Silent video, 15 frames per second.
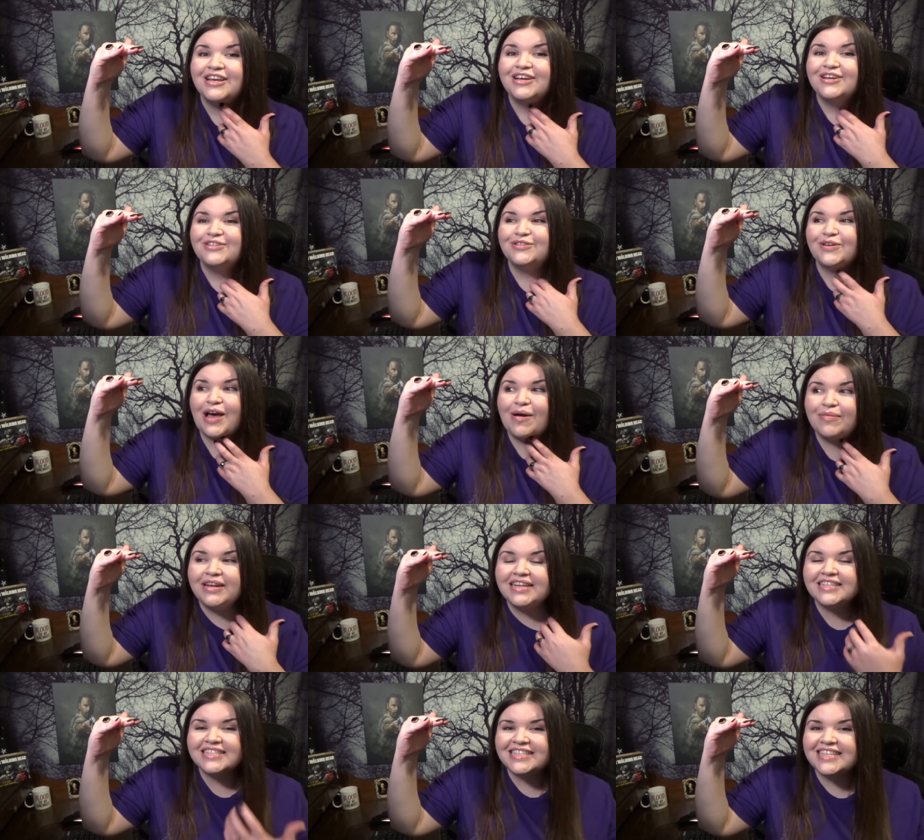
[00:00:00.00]
So coming
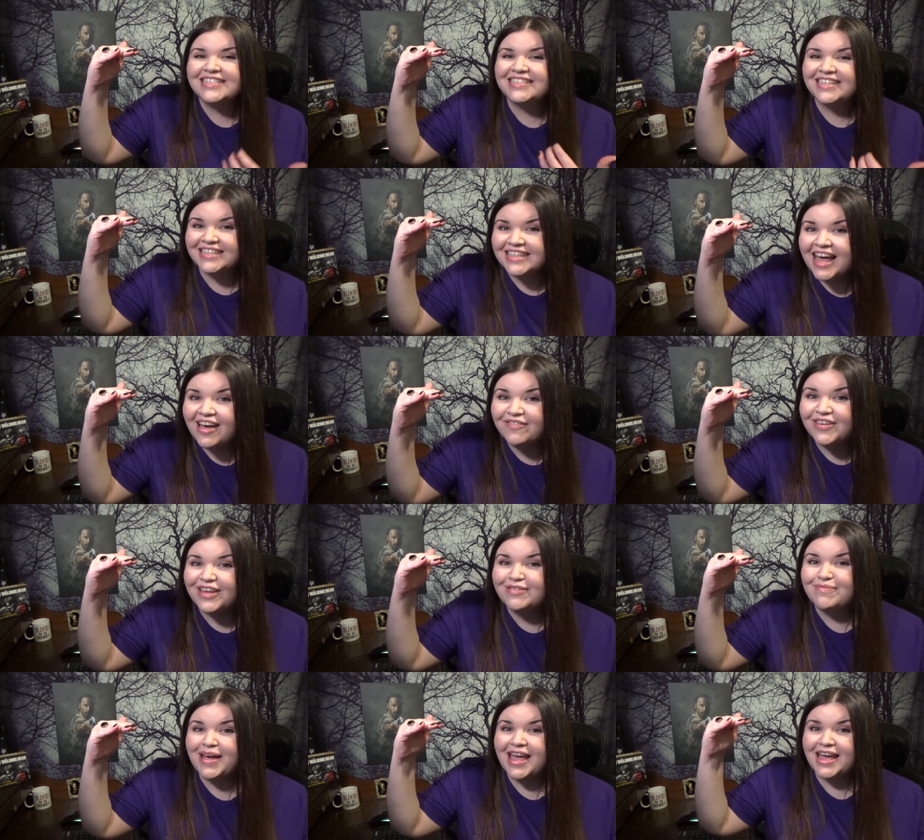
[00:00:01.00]
into season
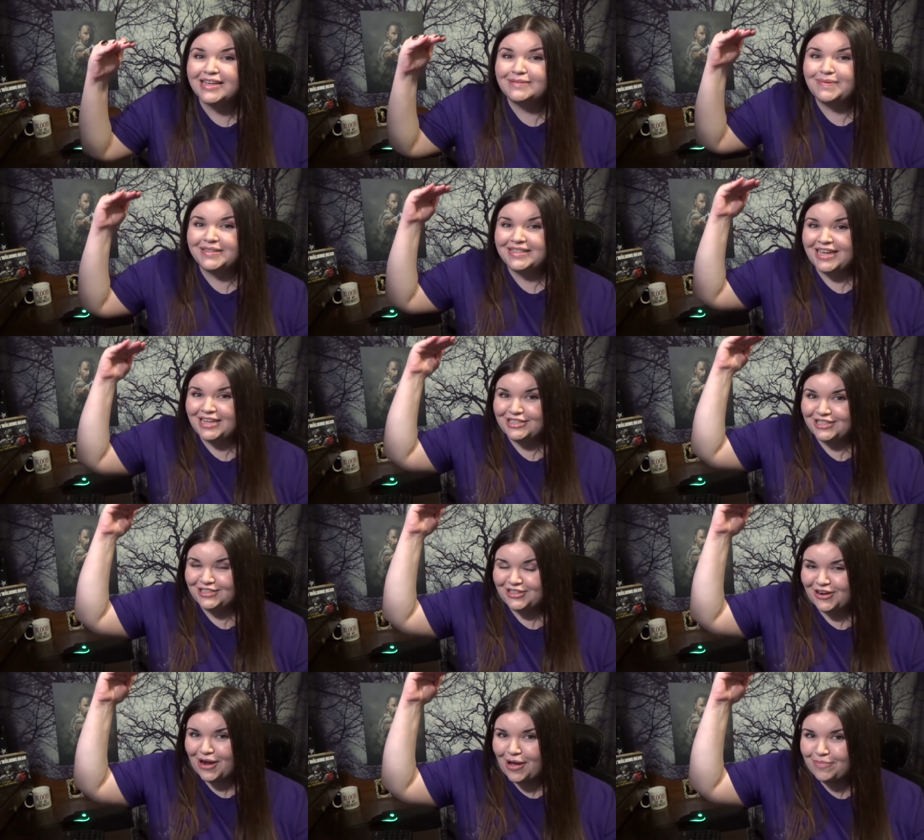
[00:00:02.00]
11, my expectations
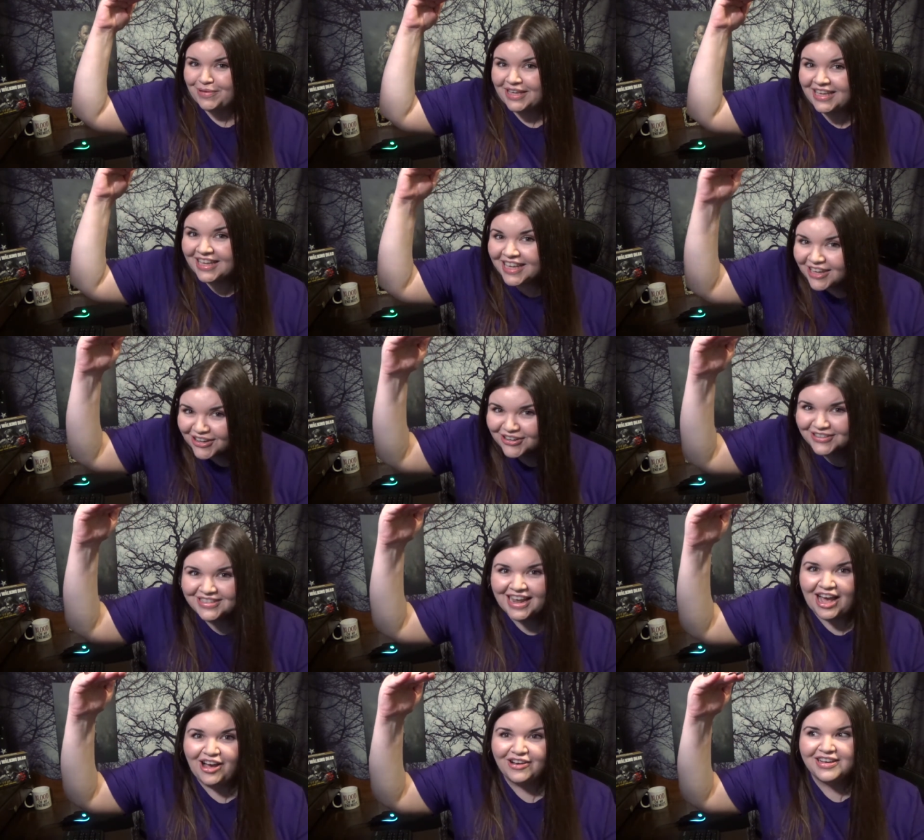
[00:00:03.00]
are up here
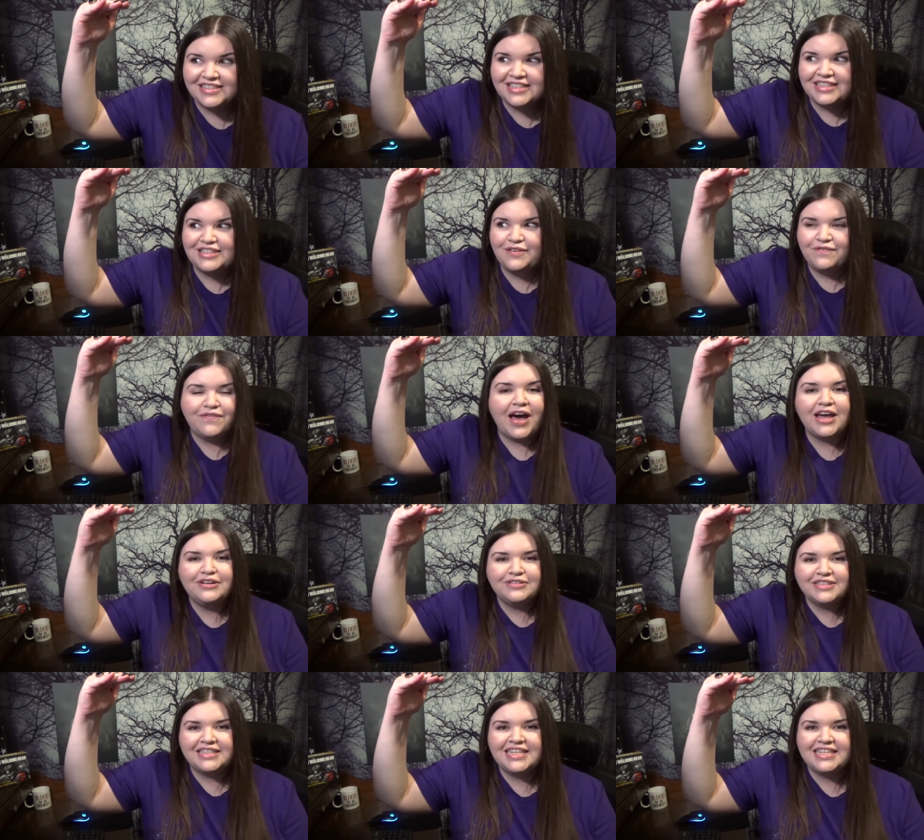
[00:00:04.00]
now because it's the
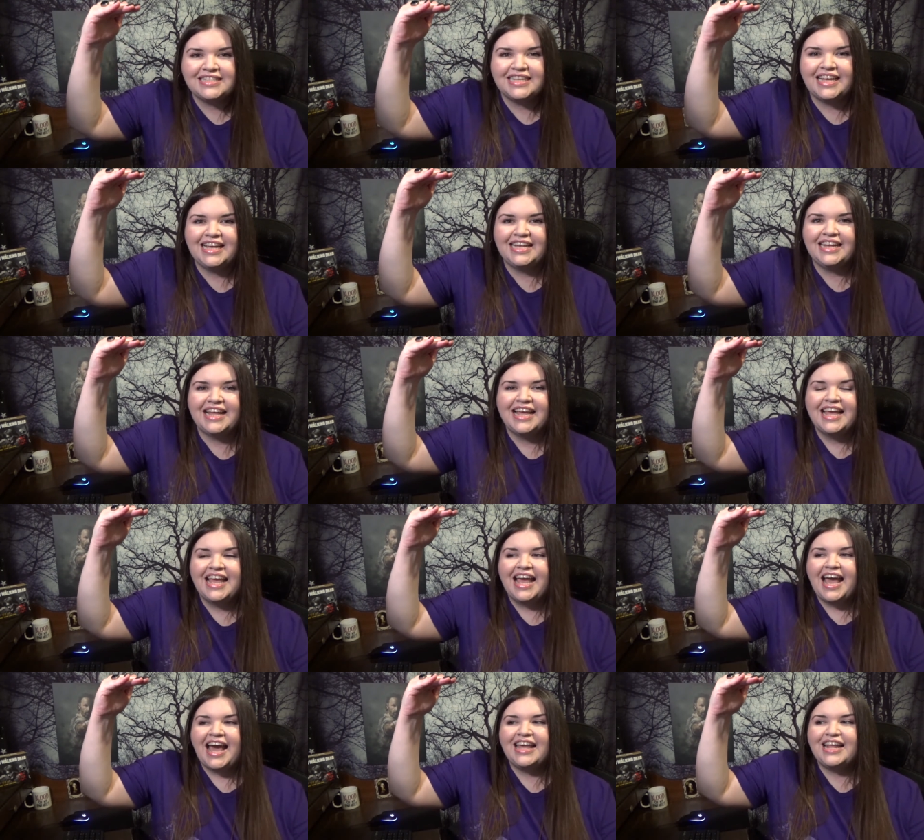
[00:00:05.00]
final season
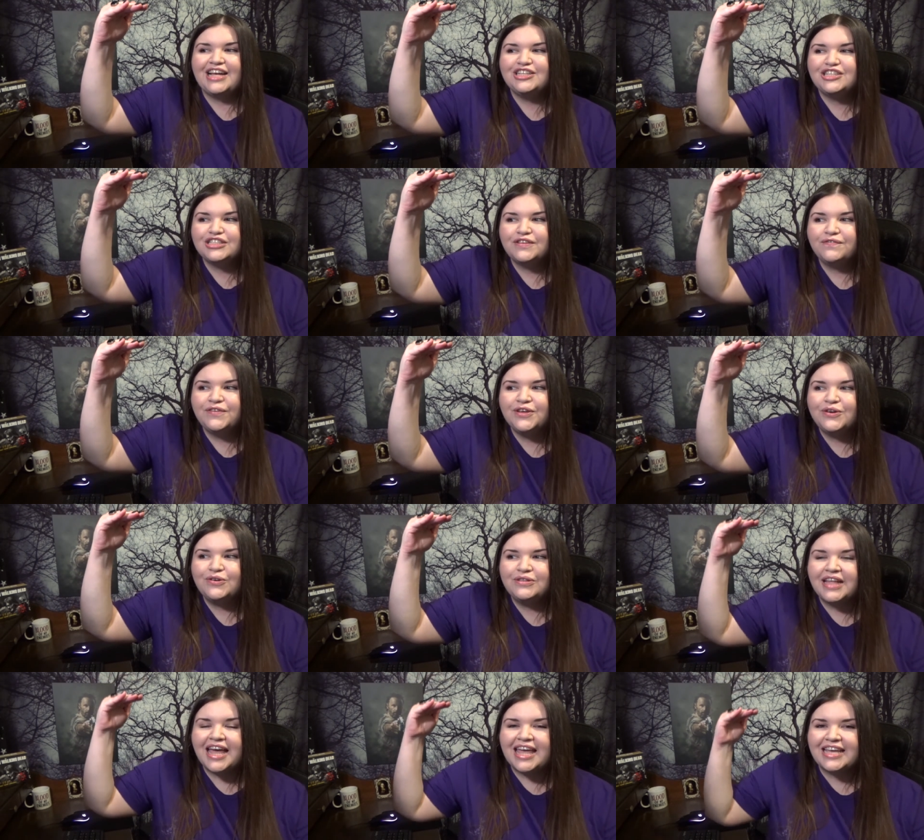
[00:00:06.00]
and I just feel
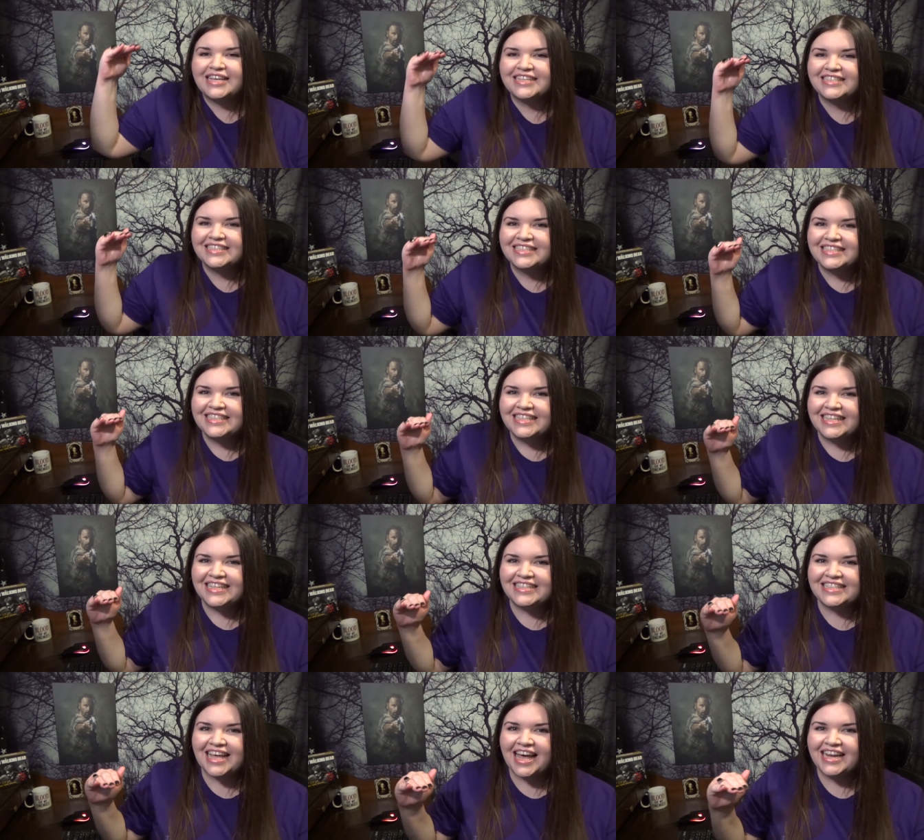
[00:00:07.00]
like
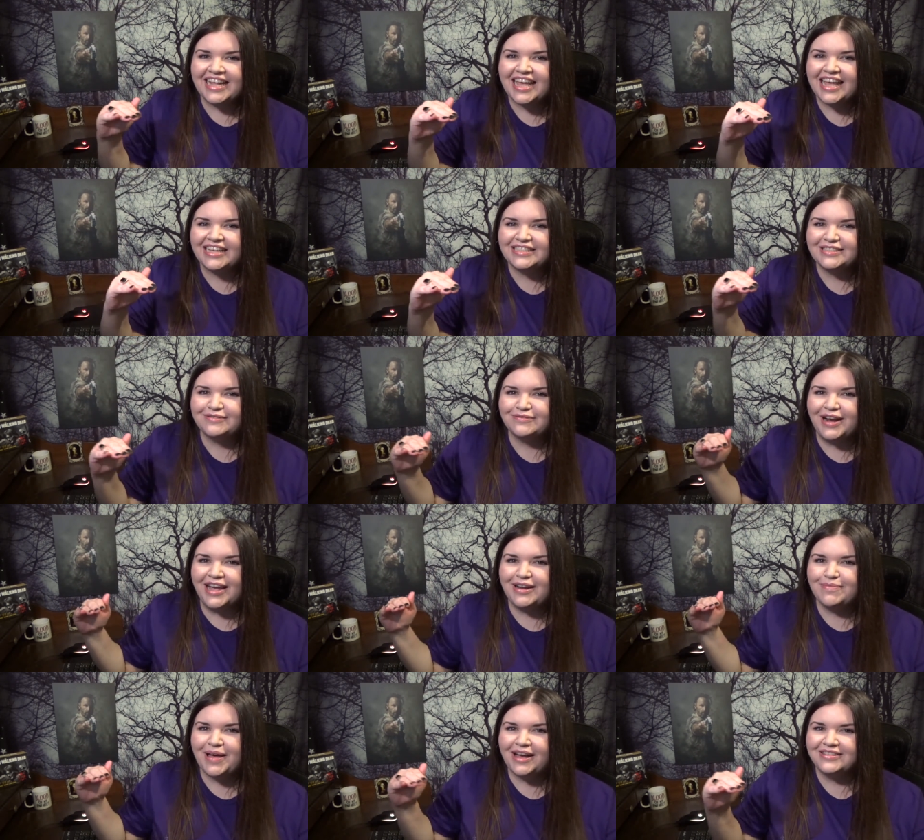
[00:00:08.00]
it's kind of hitting
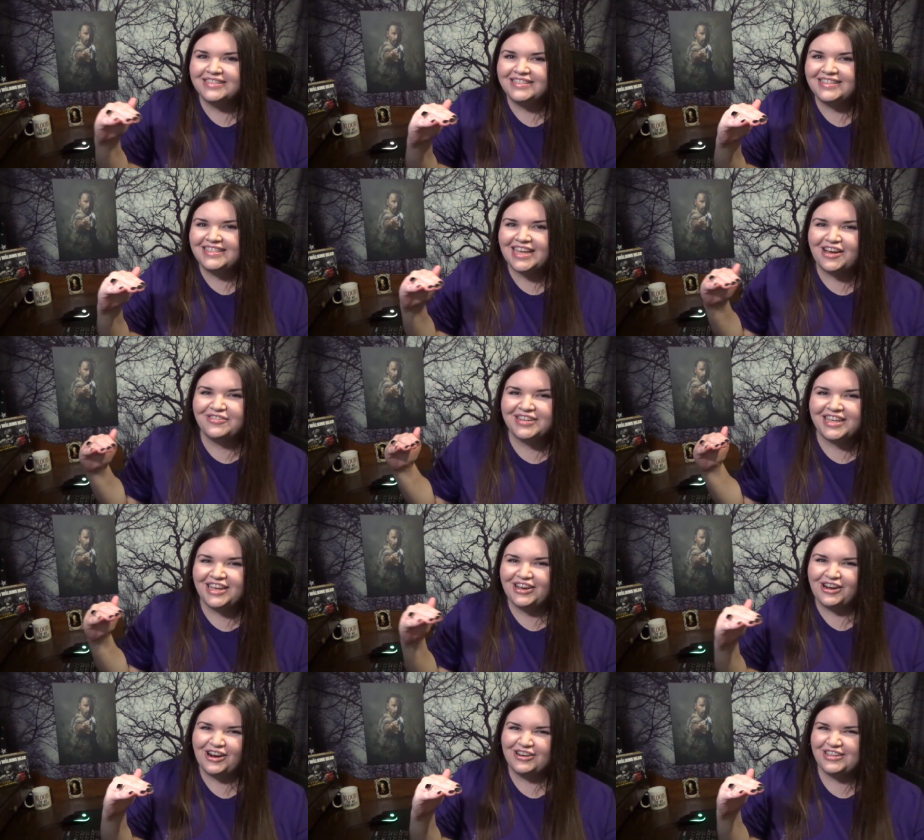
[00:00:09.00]
right about down
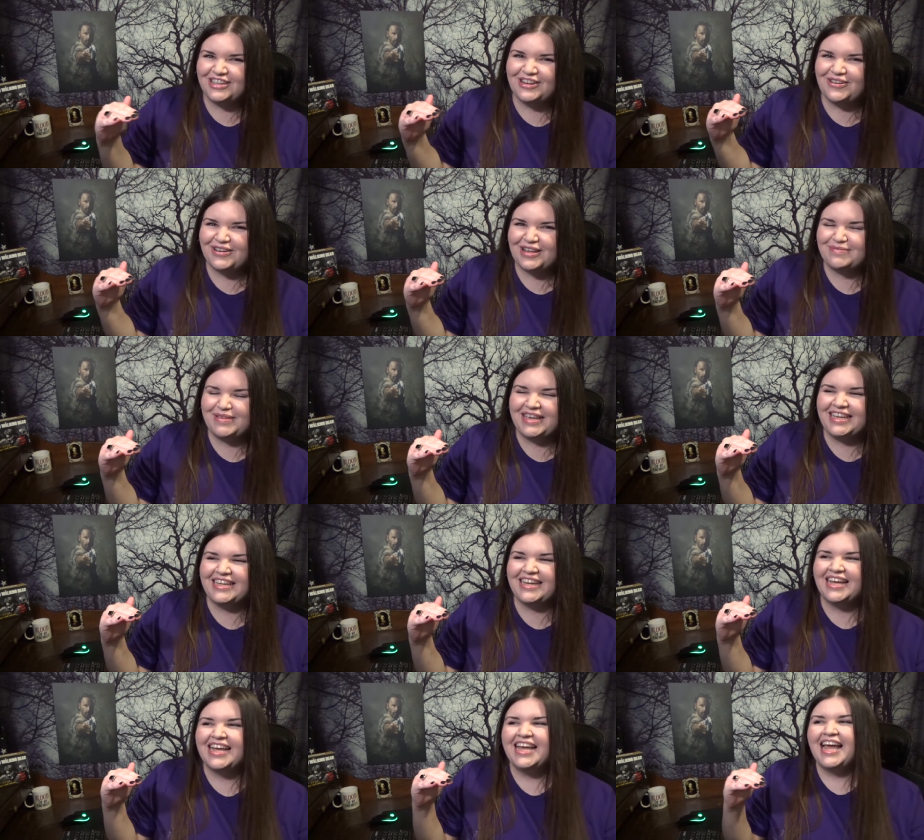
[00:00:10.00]
here, you know what I
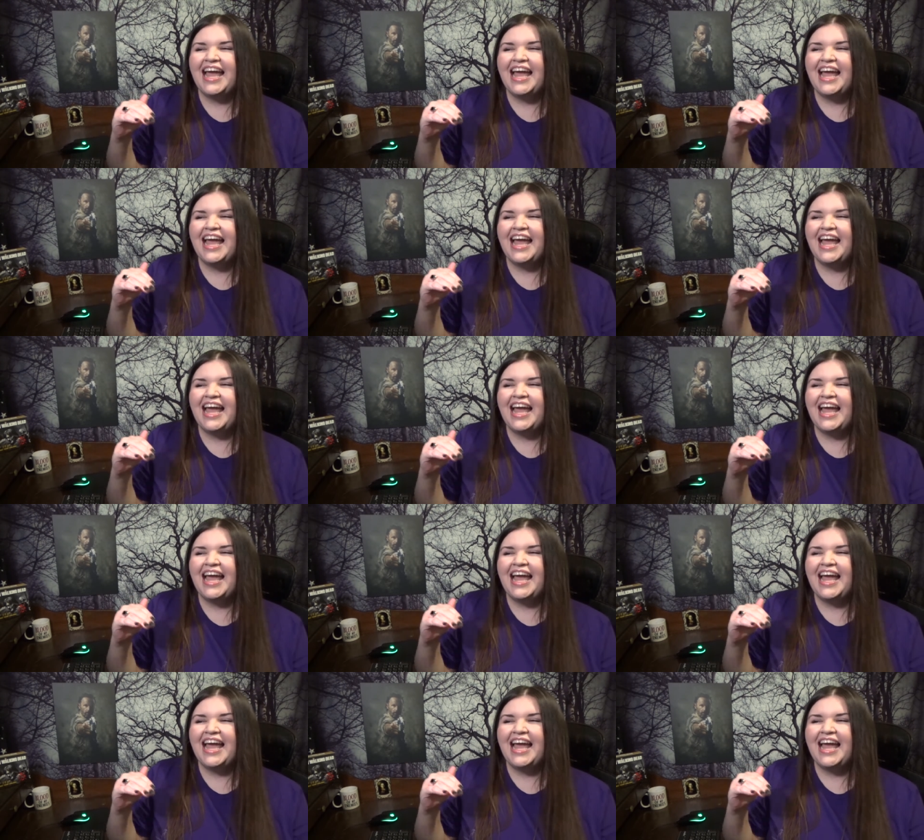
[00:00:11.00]
mean?